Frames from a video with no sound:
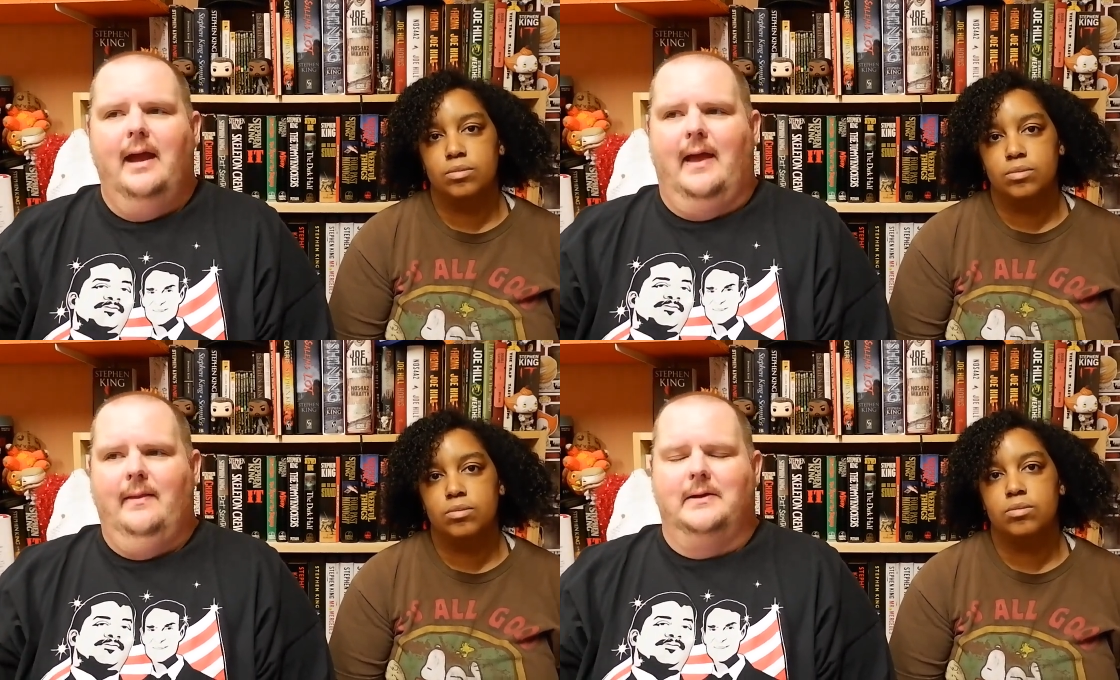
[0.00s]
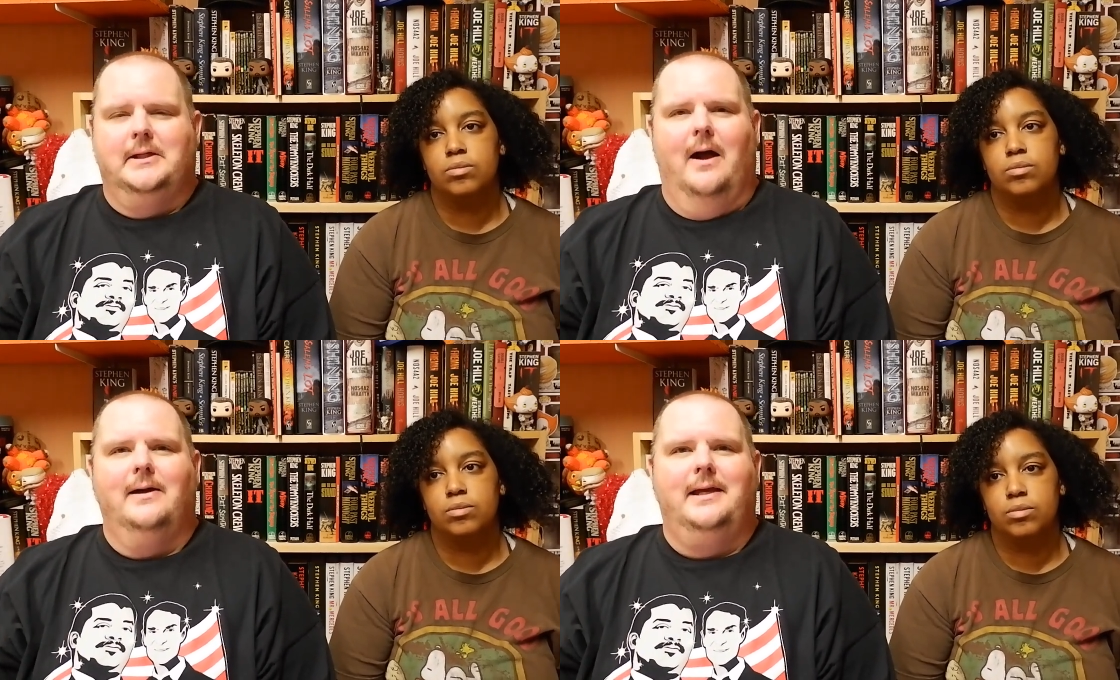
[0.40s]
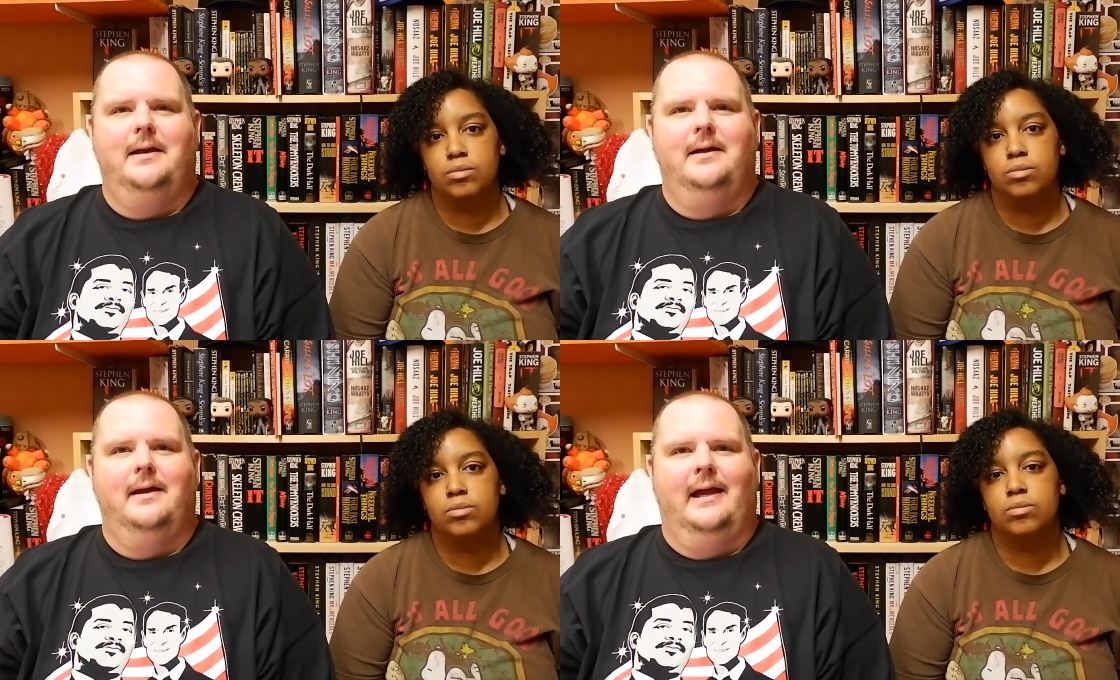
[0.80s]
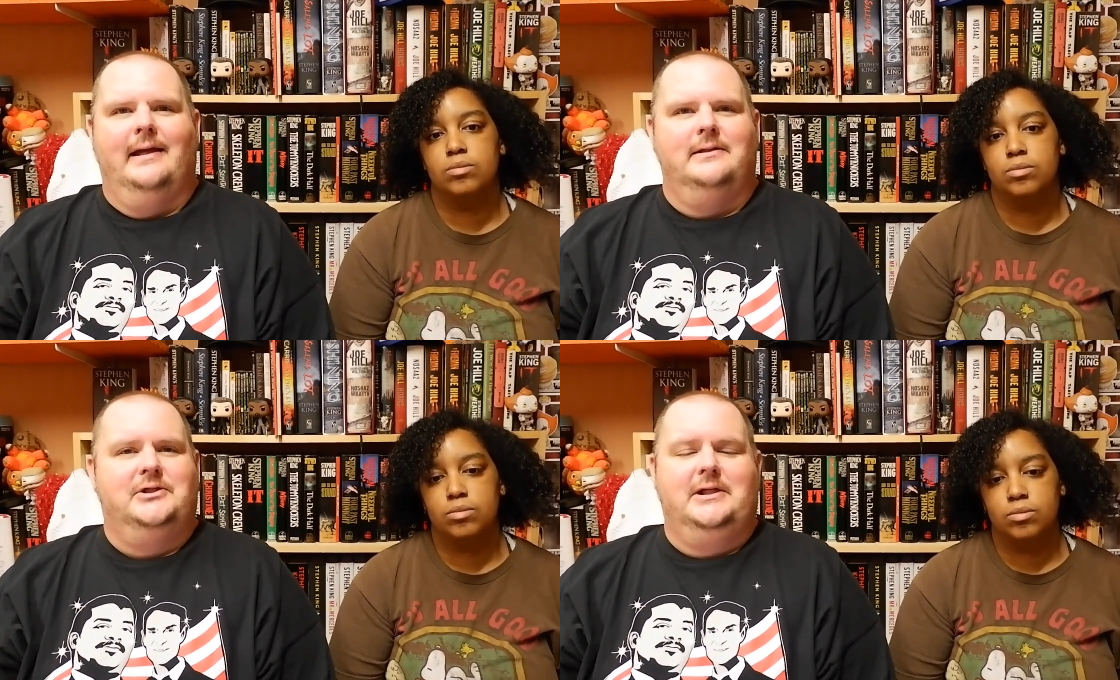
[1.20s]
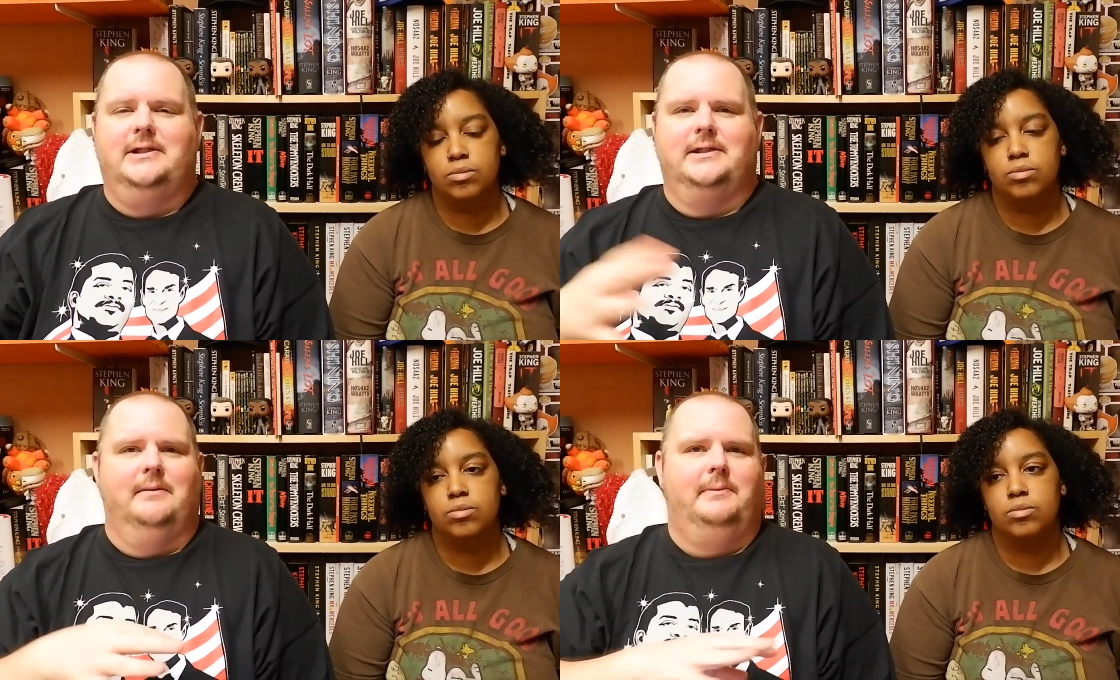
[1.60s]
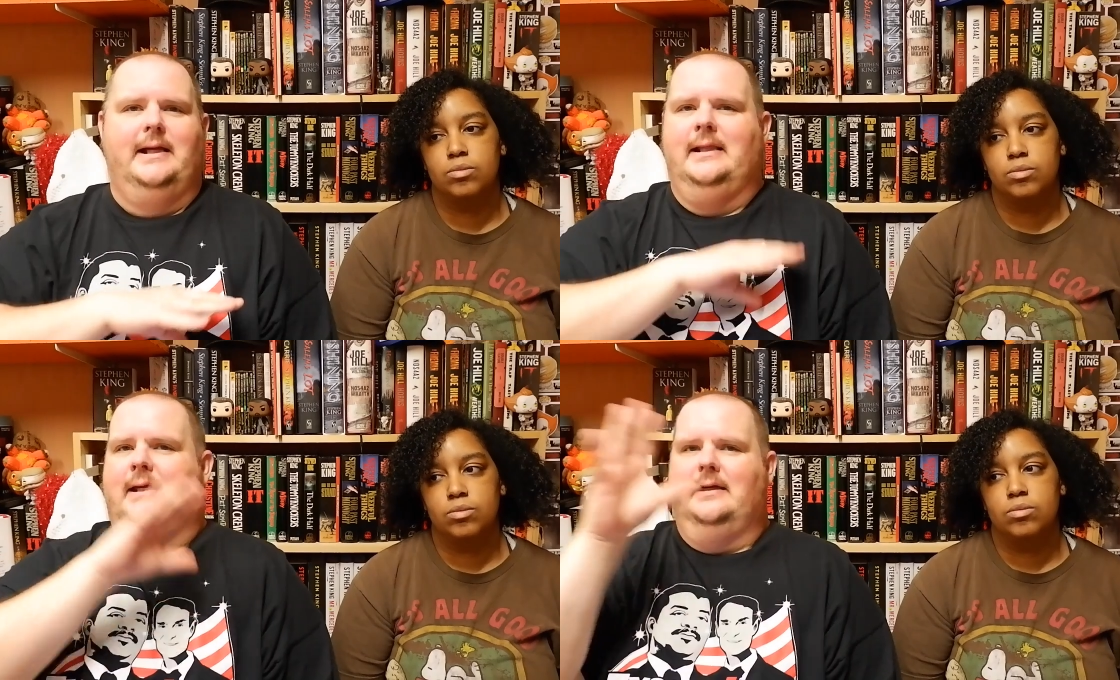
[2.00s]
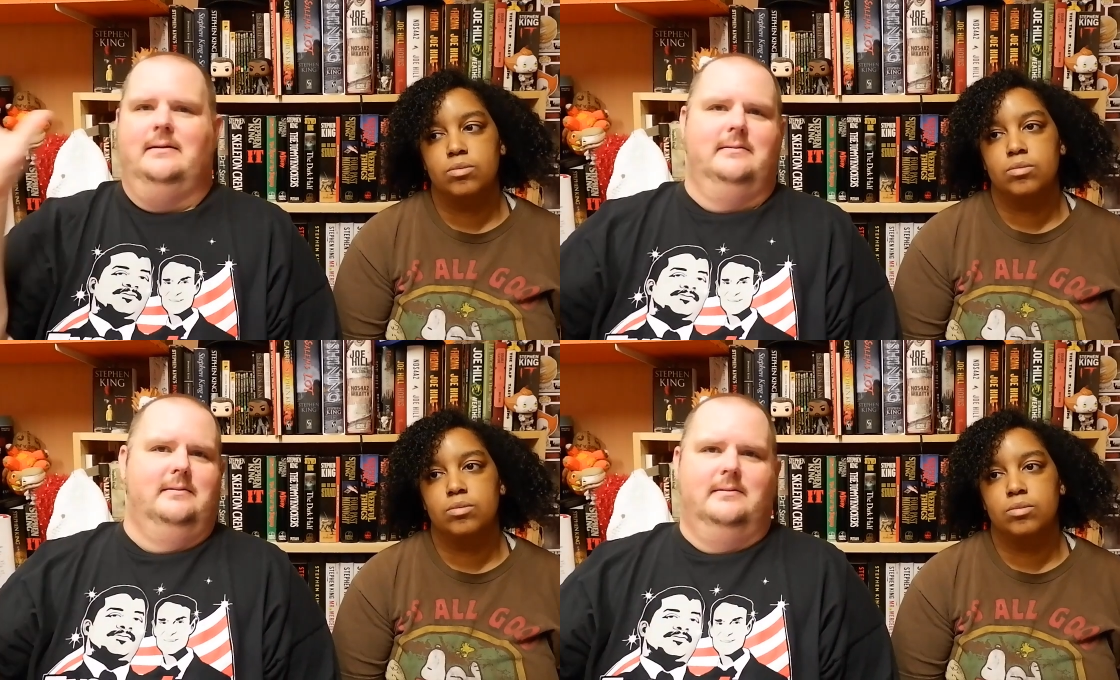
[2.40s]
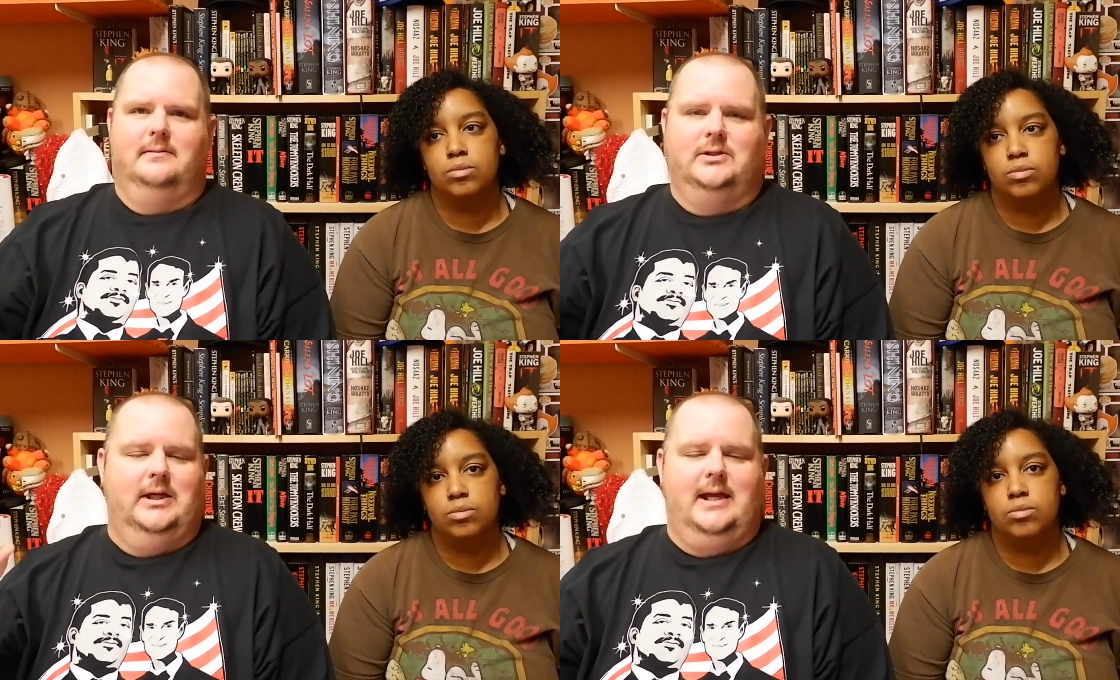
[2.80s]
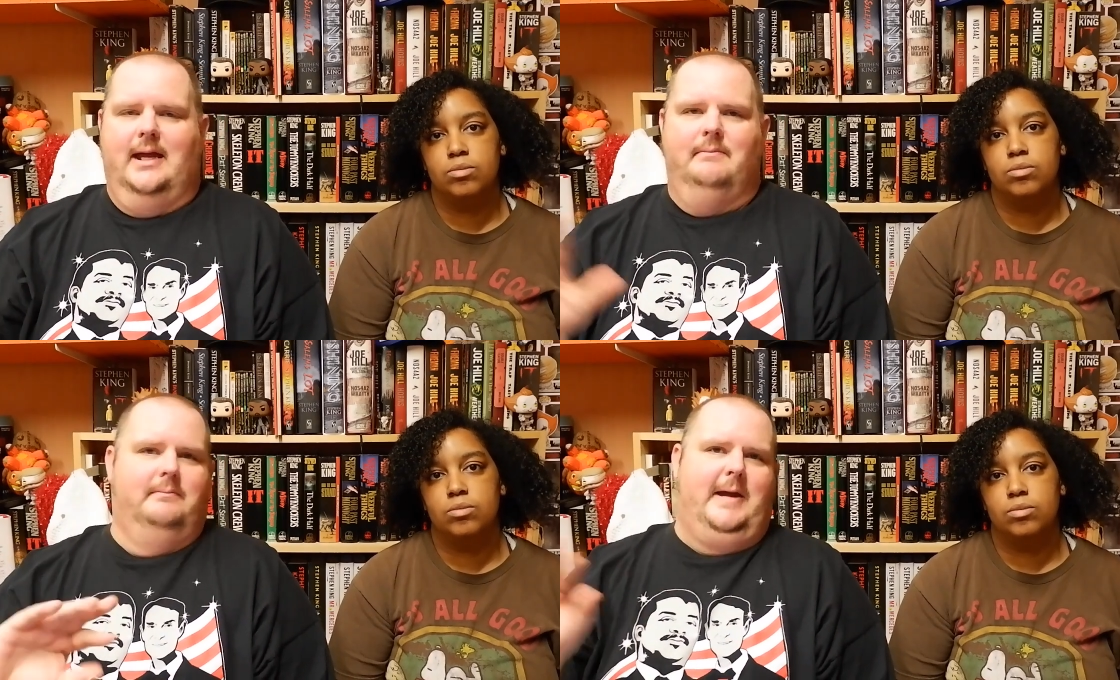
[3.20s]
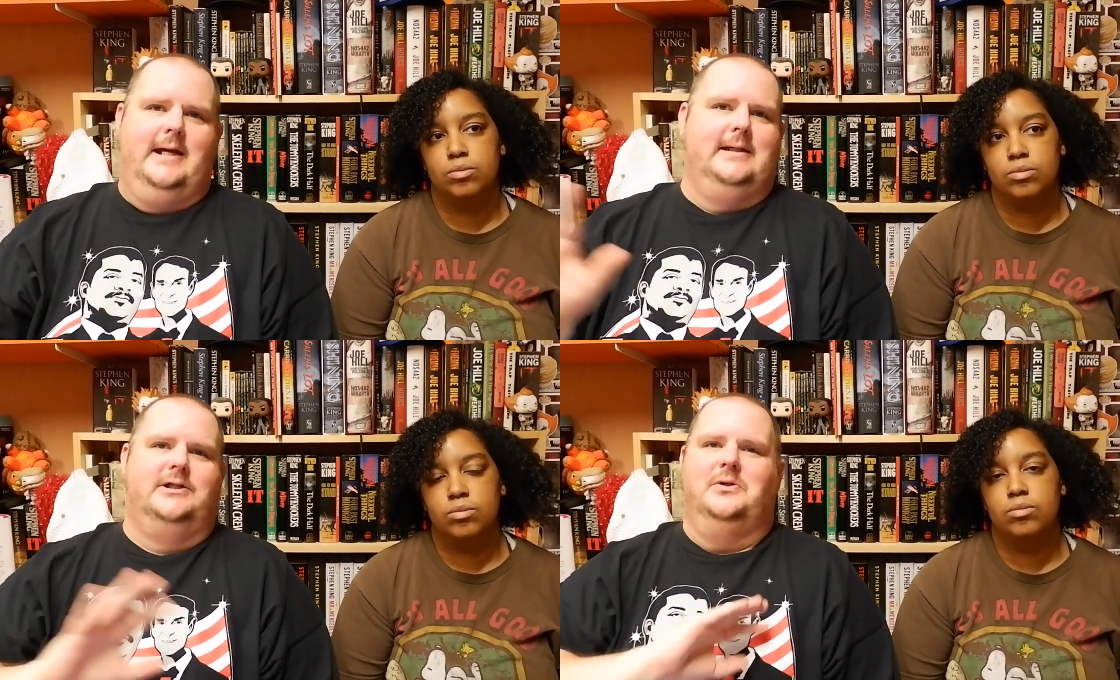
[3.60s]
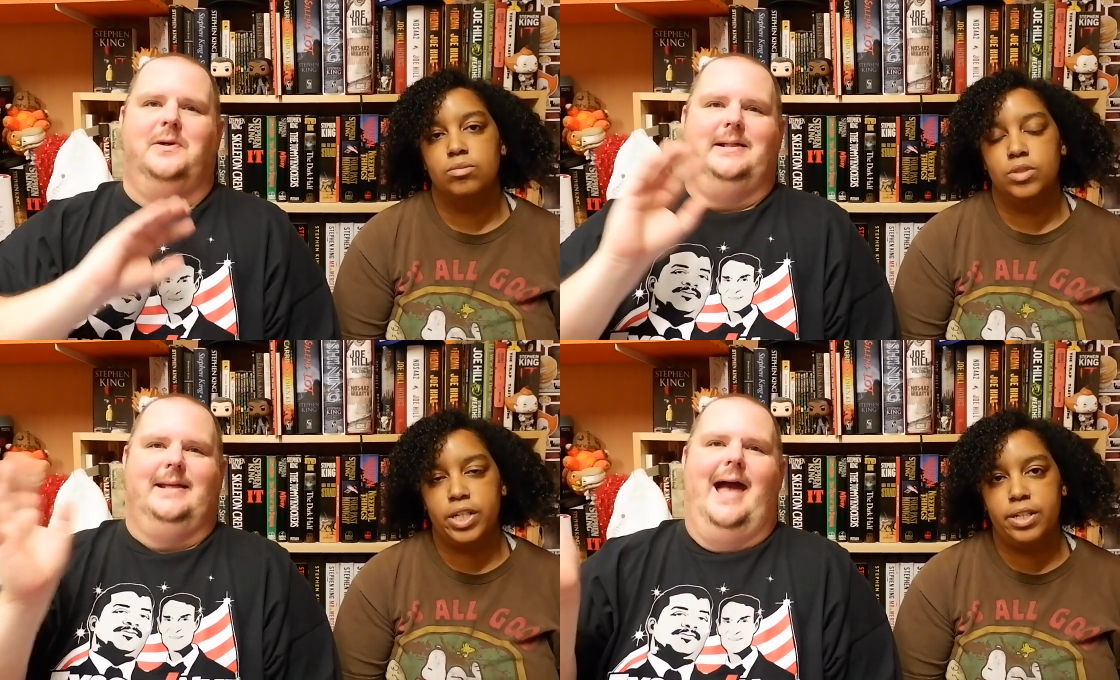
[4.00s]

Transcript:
Speaker 1: and they're talking, and she's just completely, she can't pay attention to what he's yeah.